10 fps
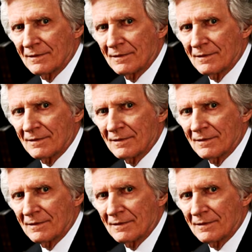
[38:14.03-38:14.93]

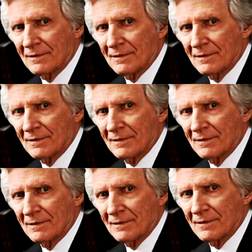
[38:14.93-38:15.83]

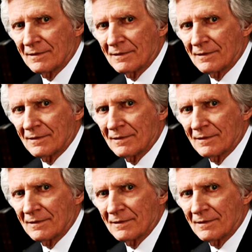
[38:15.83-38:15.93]
(silence)